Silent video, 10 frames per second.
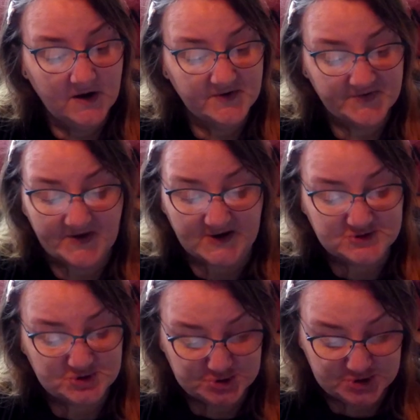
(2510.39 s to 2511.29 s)
size
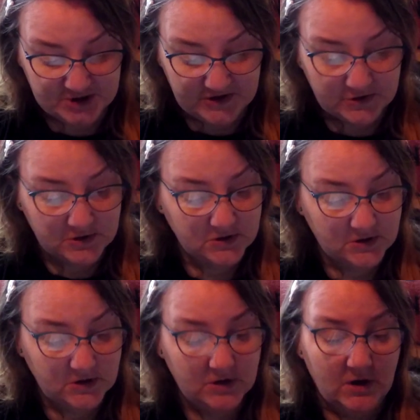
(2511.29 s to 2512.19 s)
G
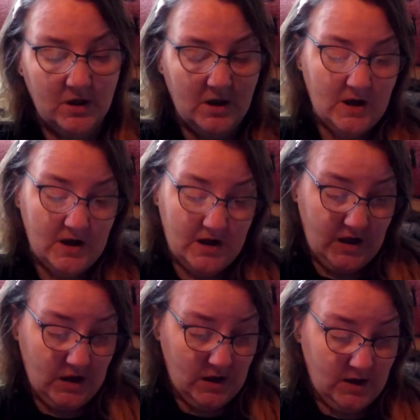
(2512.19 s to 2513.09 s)
hook,
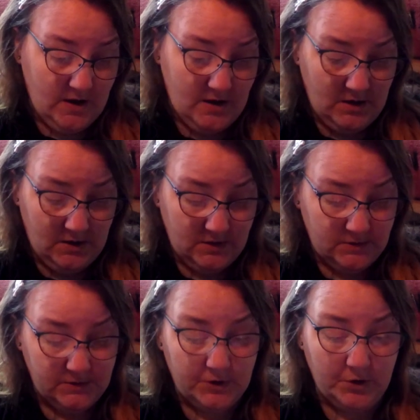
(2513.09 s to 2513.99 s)

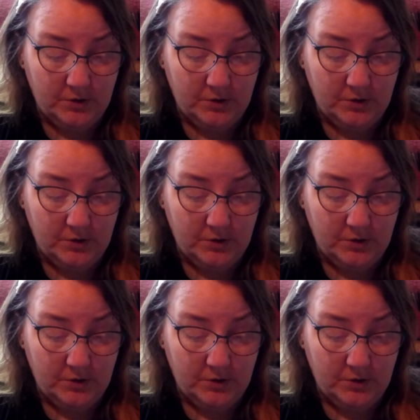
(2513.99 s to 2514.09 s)
and